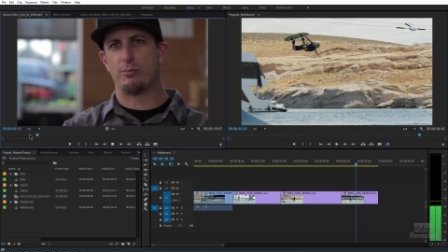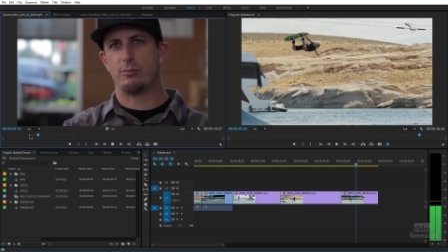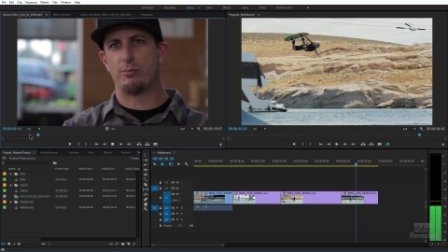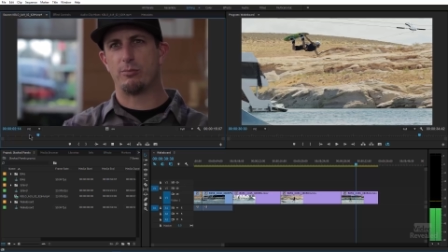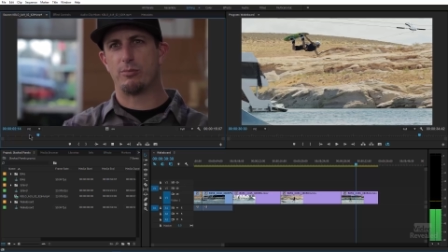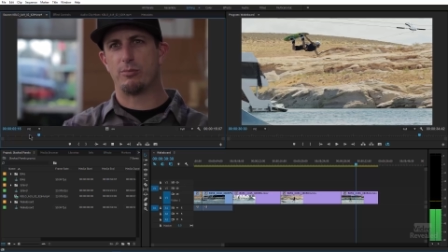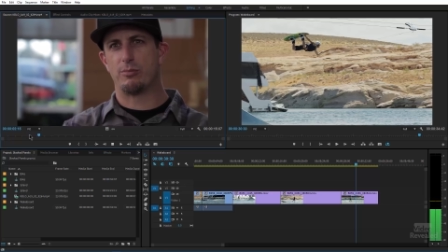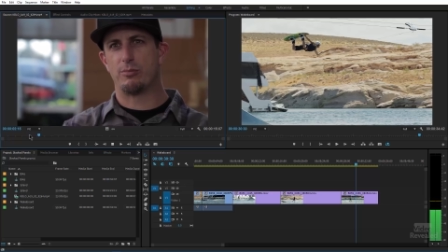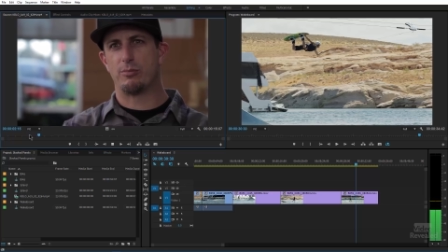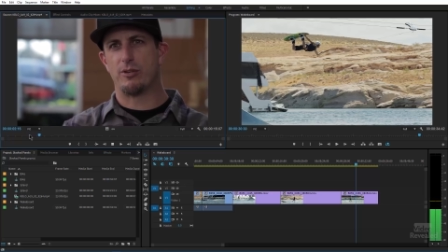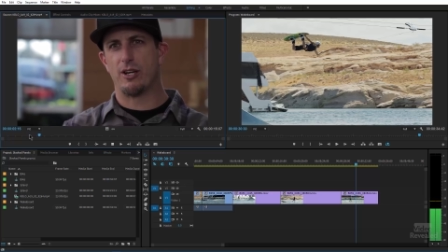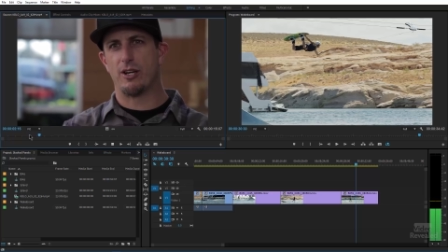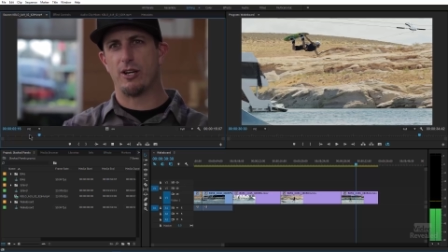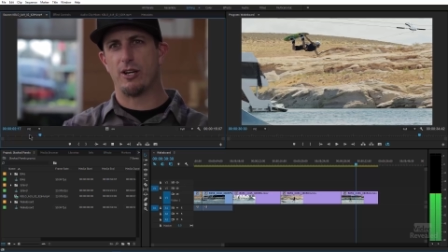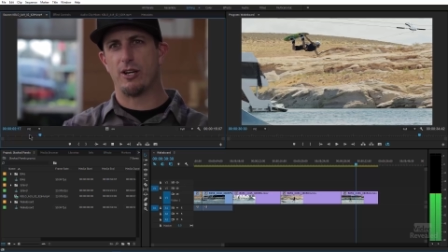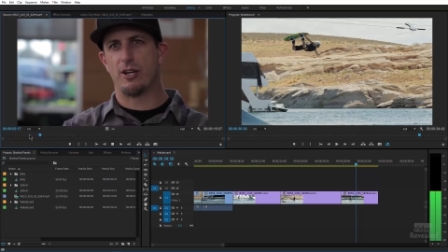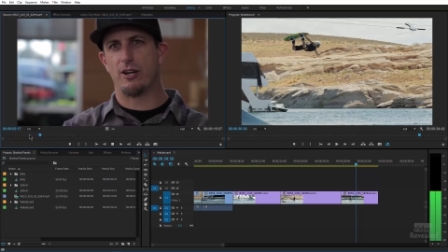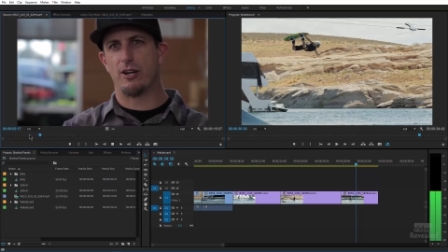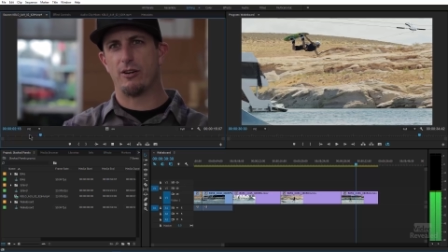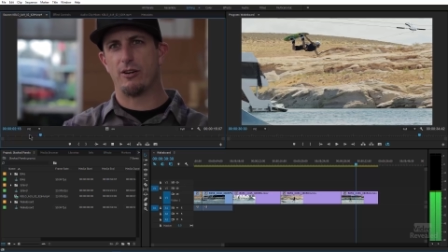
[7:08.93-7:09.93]
And you can
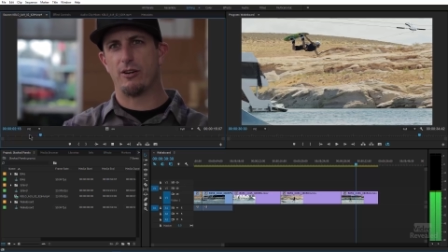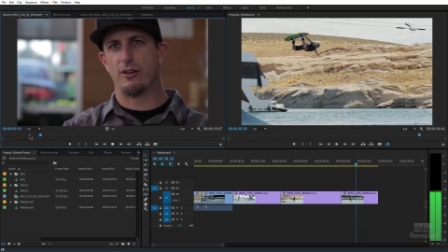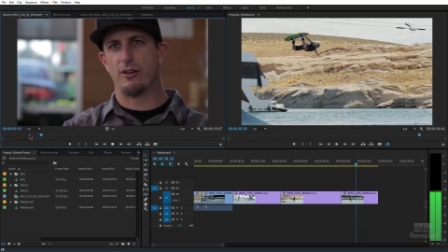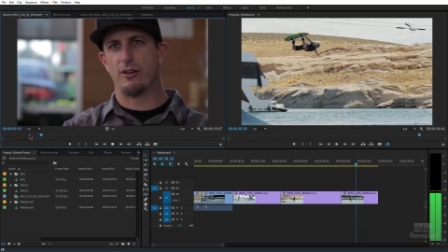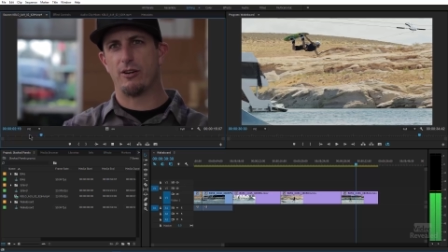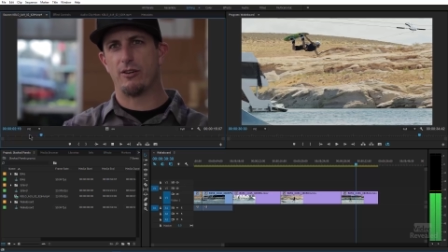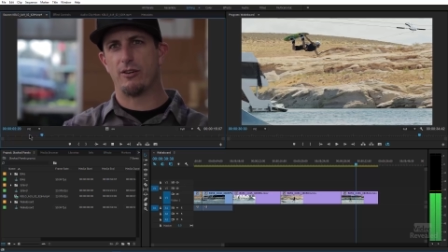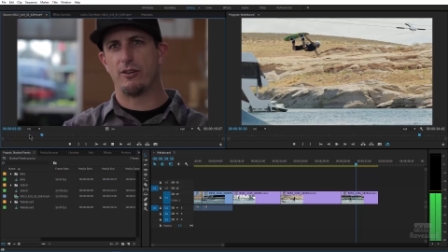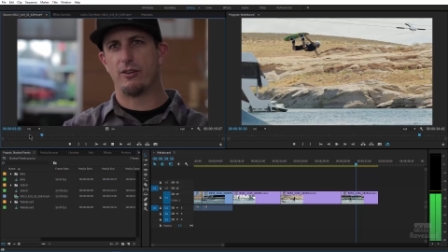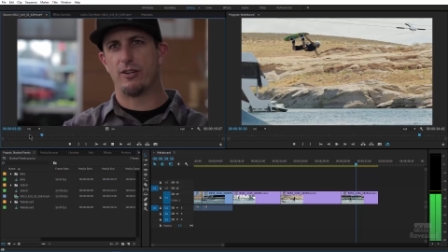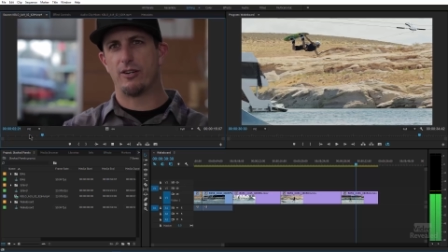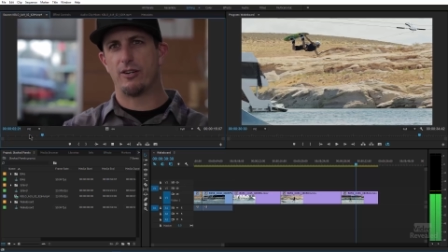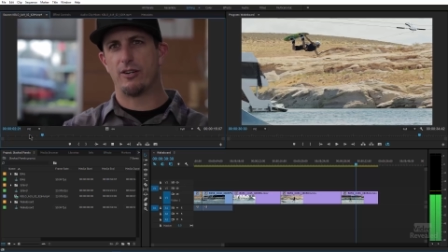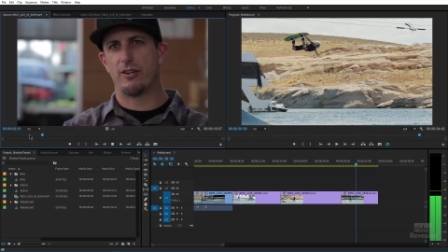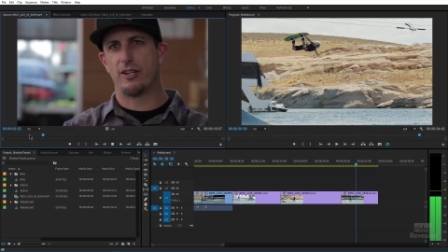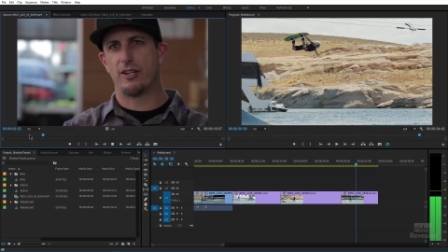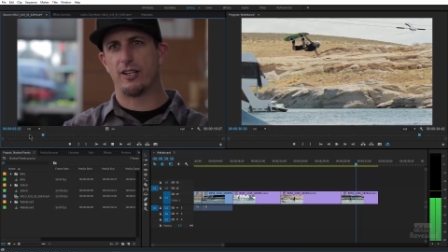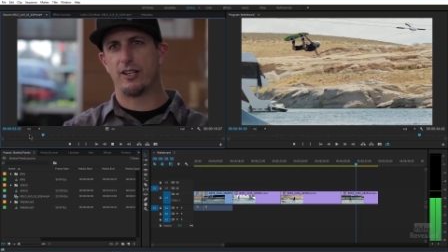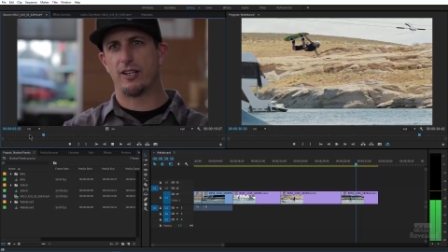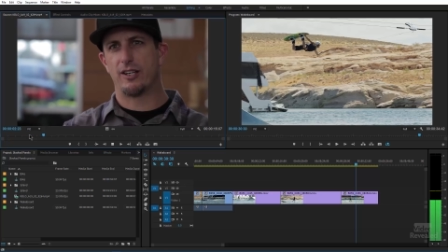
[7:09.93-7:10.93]
see it's moving very
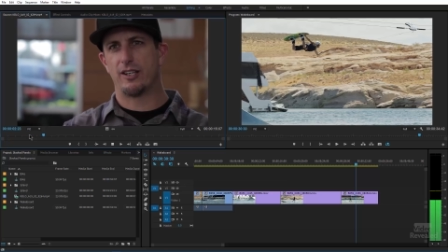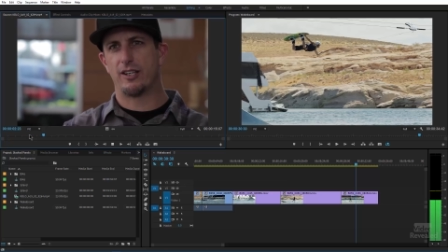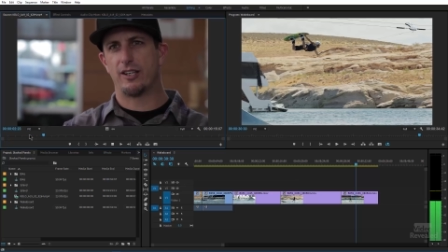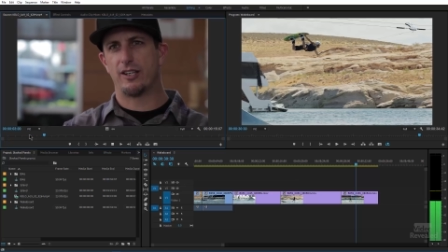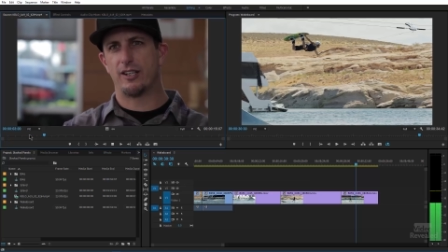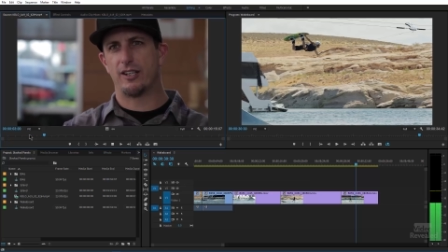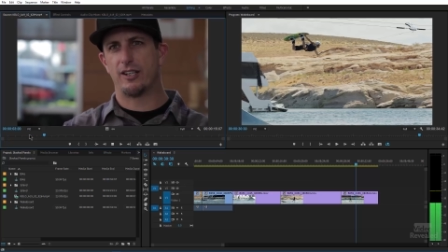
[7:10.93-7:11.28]
slow.